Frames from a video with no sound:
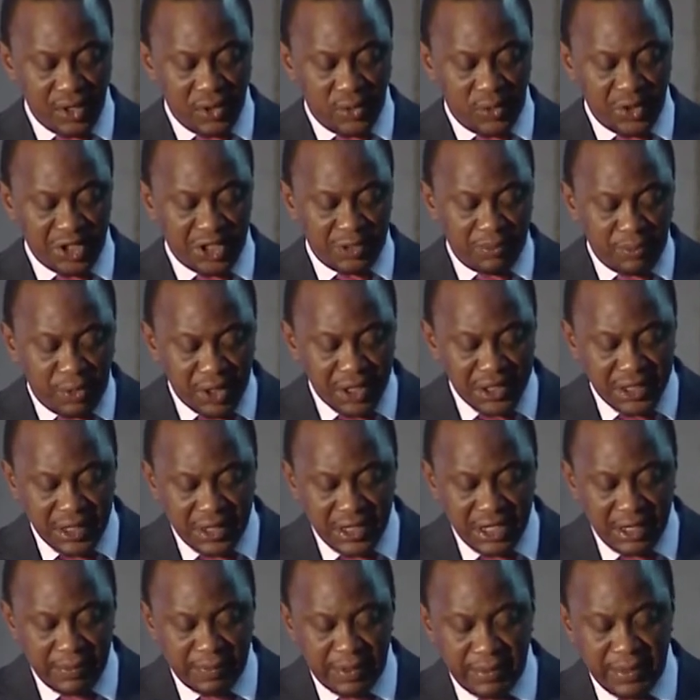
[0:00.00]
which monitor
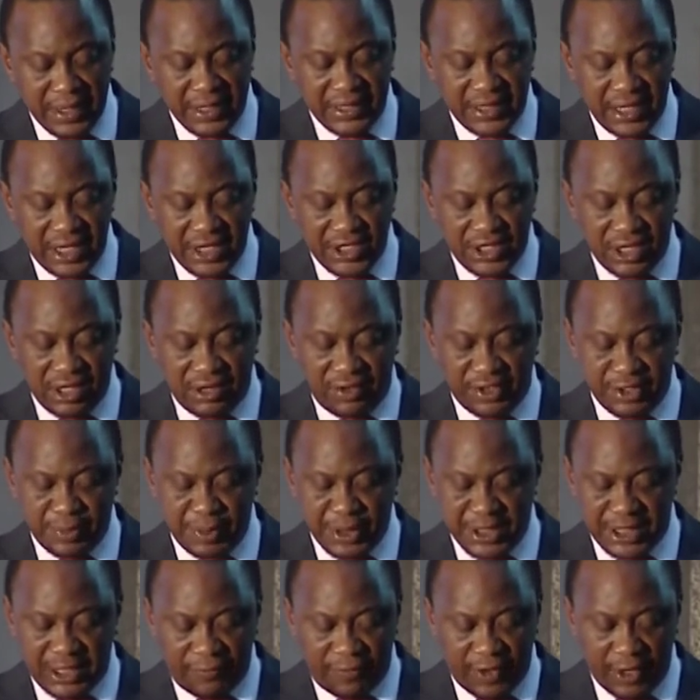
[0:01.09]
the implementation of
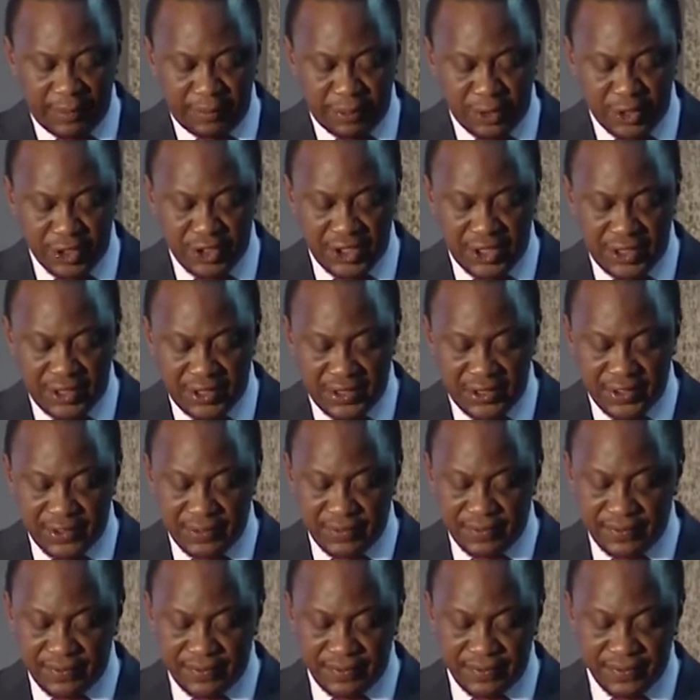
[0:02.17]
specific
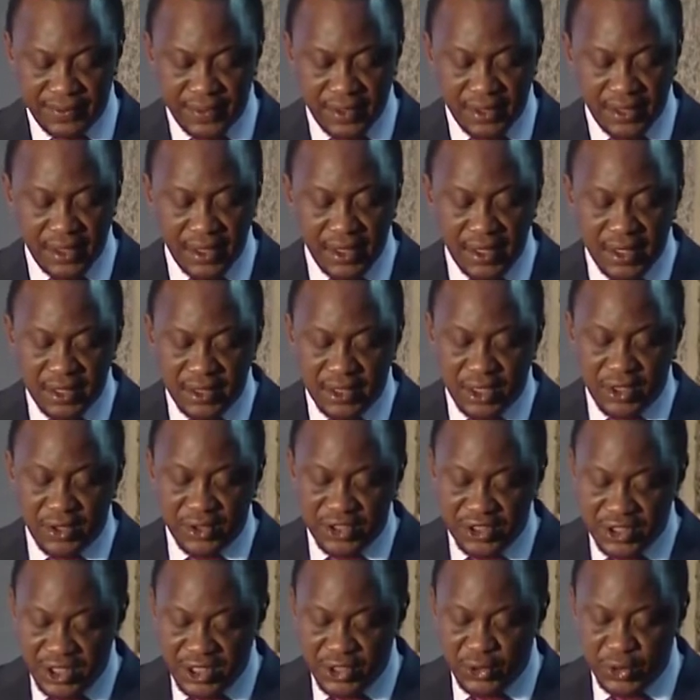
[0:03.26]
projects. The
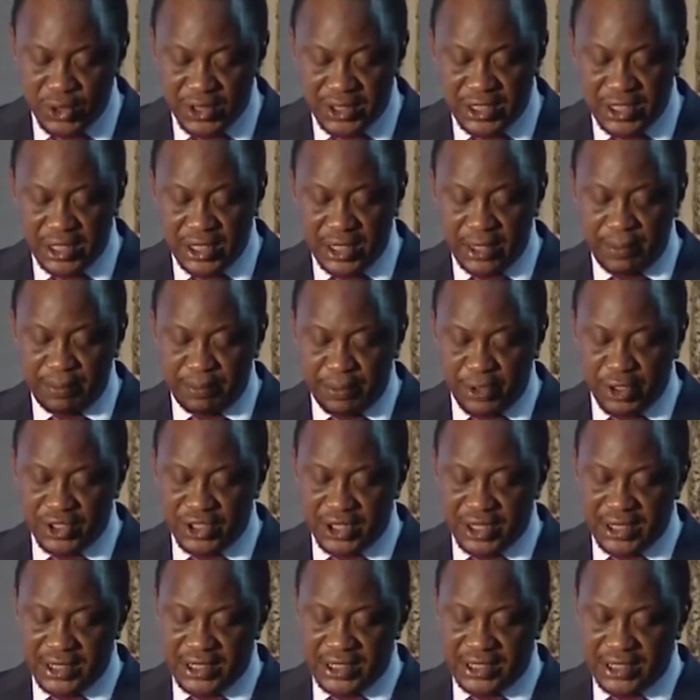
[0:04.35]
Constituency
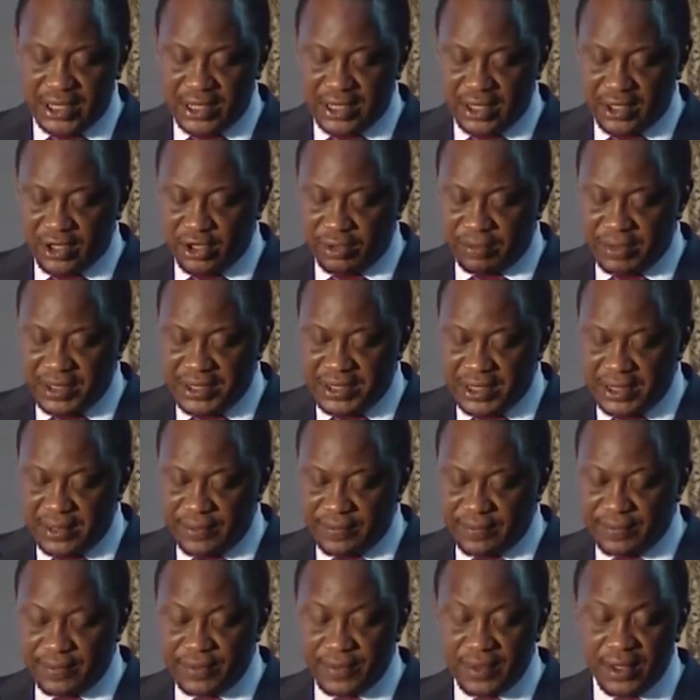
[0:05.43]
Project Tender Committee
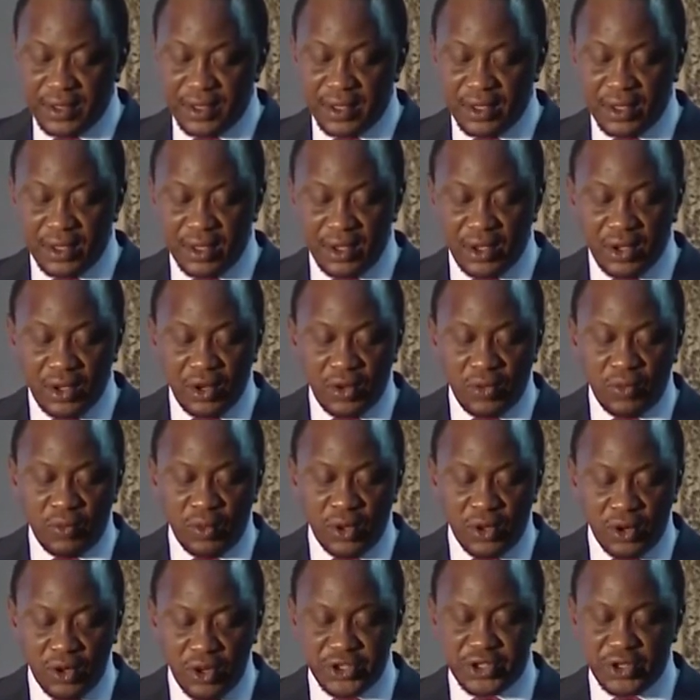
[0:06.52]

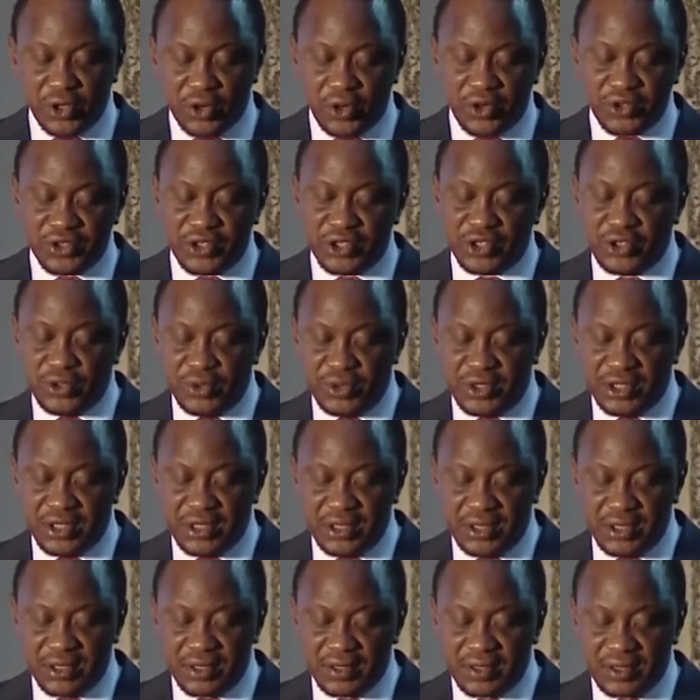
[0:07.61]
were also
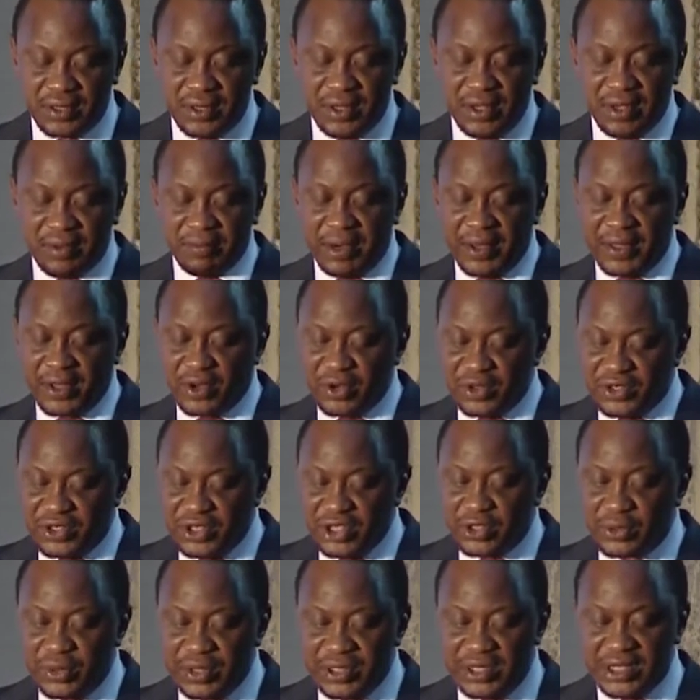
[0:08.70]
constituted by the
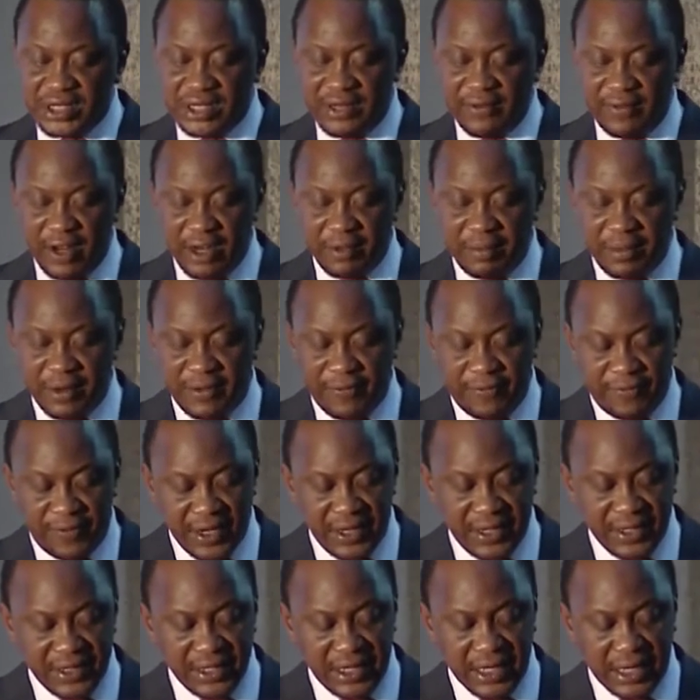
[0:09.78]
Constituency Development
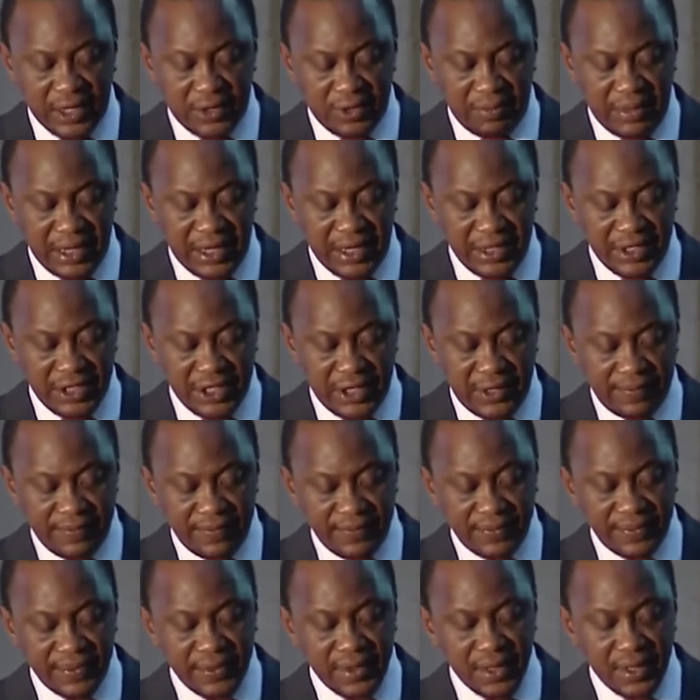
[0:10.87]
Fund's account manager
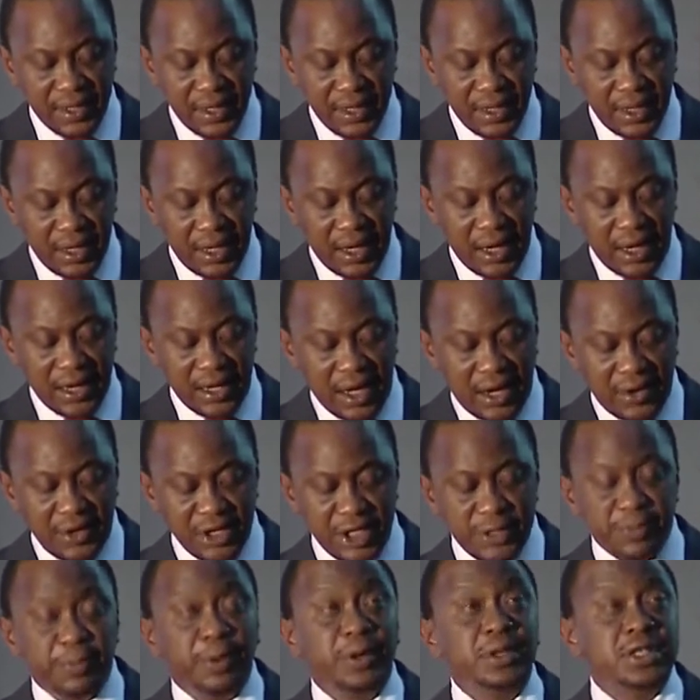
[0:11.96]
and are
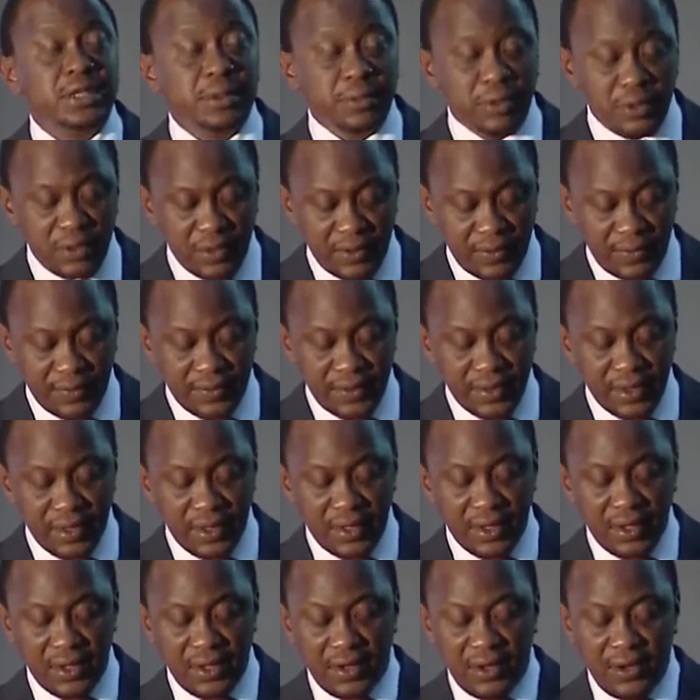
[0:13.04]
responsible
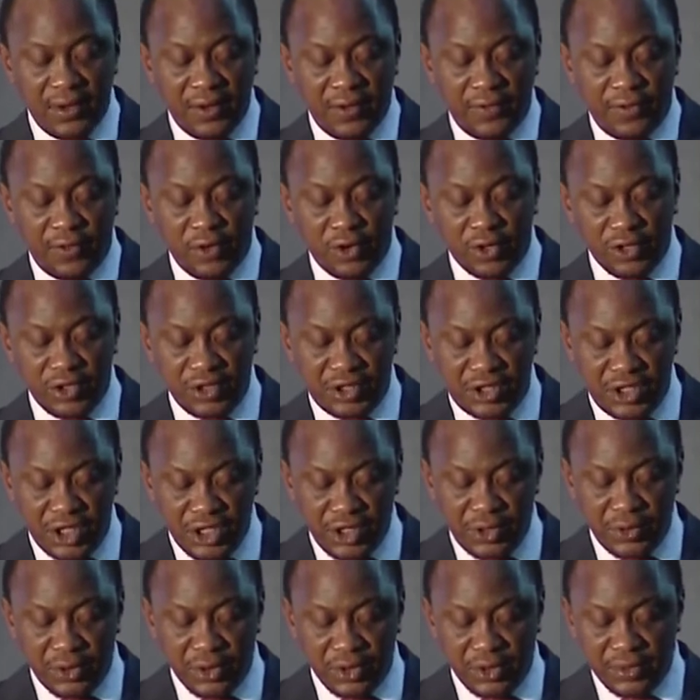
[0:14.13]
for
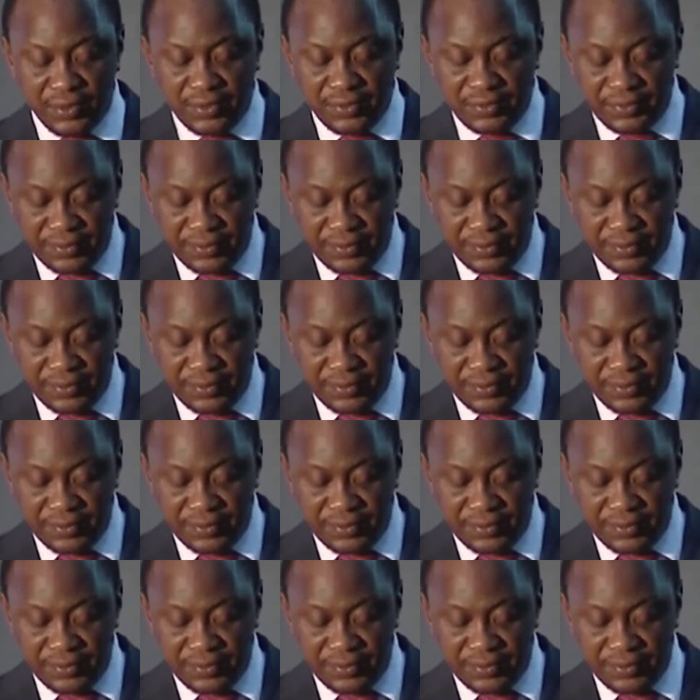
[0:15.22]
continual